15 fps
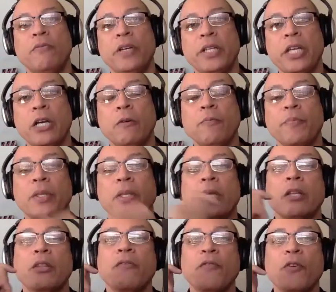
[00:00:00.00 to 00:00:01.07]
video.
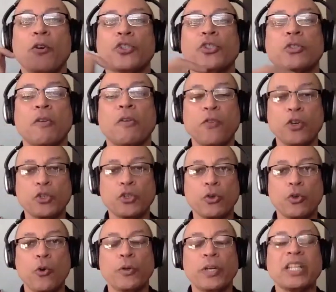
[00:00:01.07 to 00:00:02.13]
The first
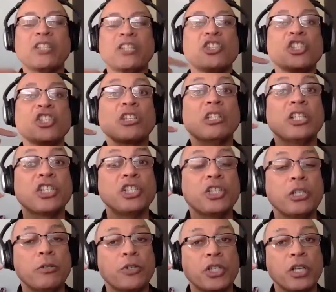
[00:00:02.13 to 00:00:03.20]
recording, just listen to
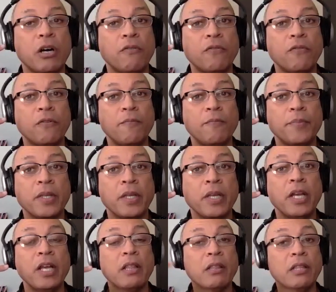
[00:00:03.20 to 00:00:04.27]
yourself.
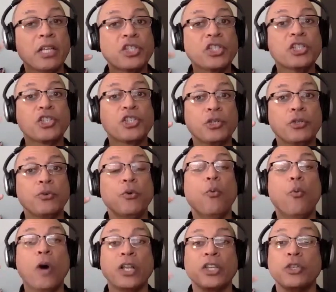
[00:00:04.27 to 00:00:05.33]
Listen to
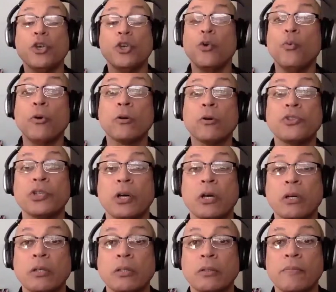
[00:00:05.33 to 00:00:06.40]
what your words
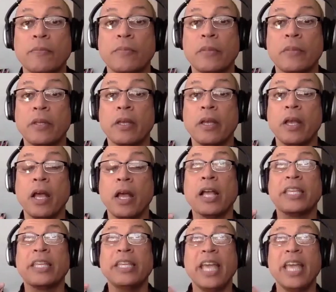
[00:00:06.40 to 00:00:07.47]
are.
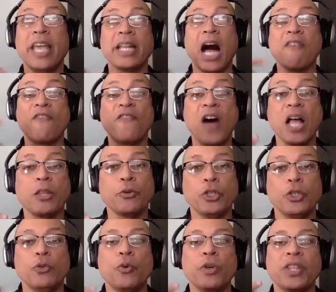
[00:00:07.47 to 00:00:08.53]
Can I follow
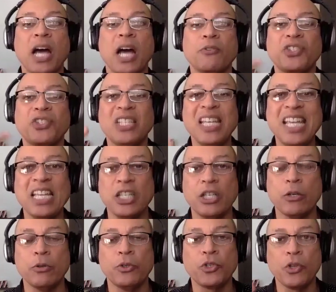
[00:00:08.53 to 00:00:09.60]
you without seeing
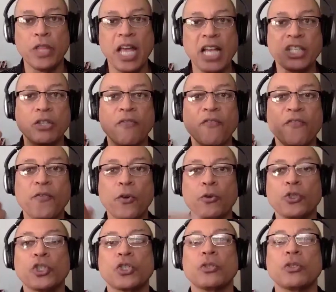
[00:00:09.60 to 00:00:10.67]
you? So that's the
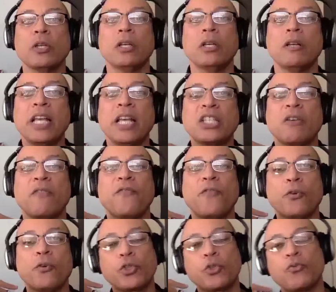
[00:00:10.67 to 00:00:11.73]

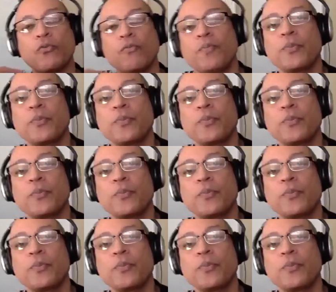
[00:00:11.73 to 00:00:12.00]
first